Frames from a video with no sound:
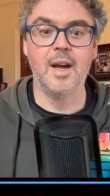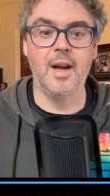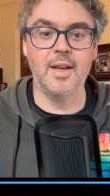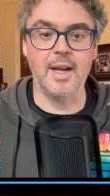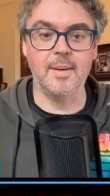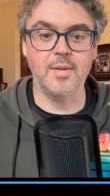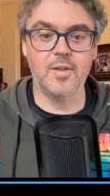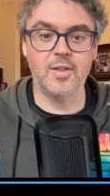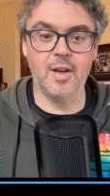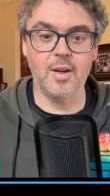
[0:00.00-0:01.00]
Okay,
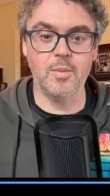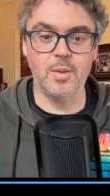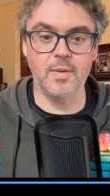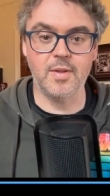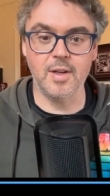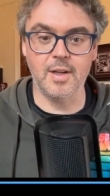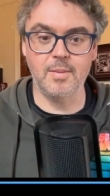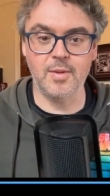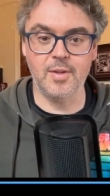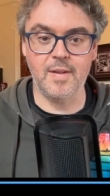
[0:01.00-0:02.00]
so what we've got,
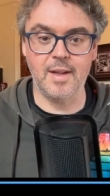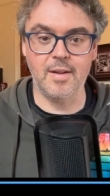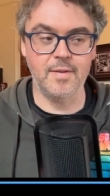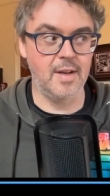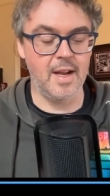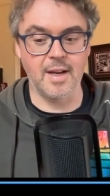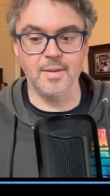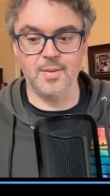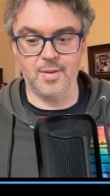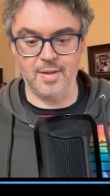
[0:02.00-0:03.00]
we'll turn that off for
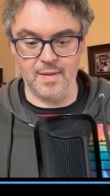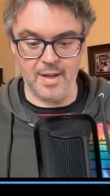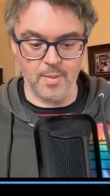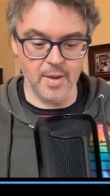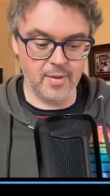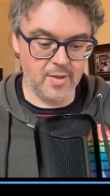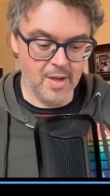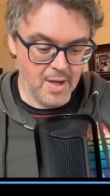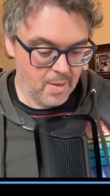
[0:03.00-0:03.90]
now, see if that works.